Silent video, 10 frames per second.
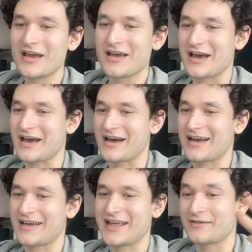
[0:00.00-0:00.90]

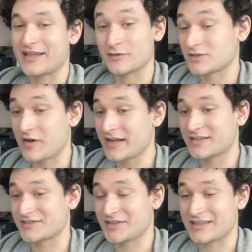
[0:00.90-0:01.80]
And that was fine,
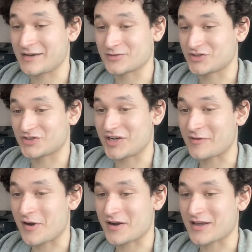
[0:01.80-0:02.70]
because like that was just an
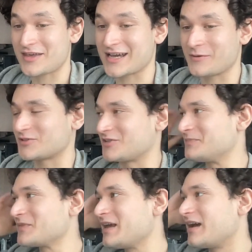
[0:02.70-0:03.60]
ironic thing. I wasn't
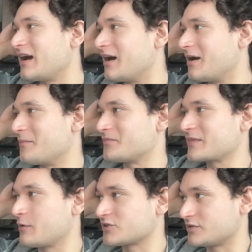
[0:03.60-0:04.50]

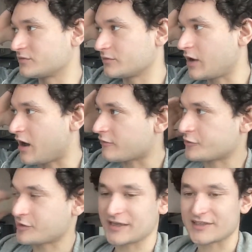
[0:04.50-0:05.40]

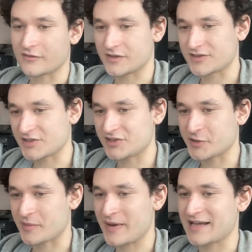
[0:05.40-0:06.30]
offering myself in a sincere
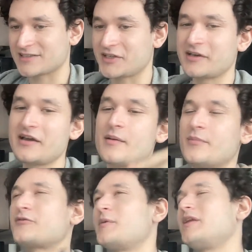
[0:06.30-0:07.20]
capacity.
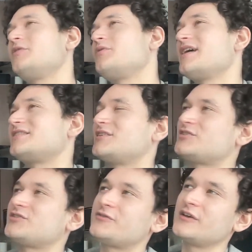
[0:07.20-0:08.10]
But for me to do this,
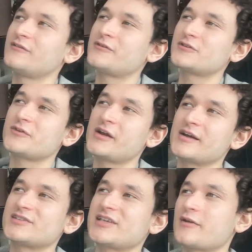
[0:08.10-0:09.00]
it feels very
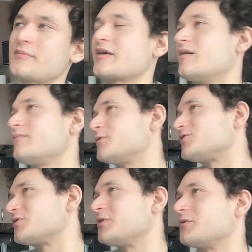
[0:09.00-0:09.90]
outside of my comfort
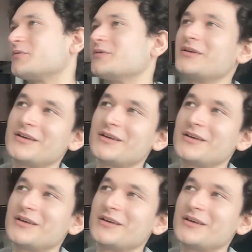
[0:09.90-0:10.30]
zone.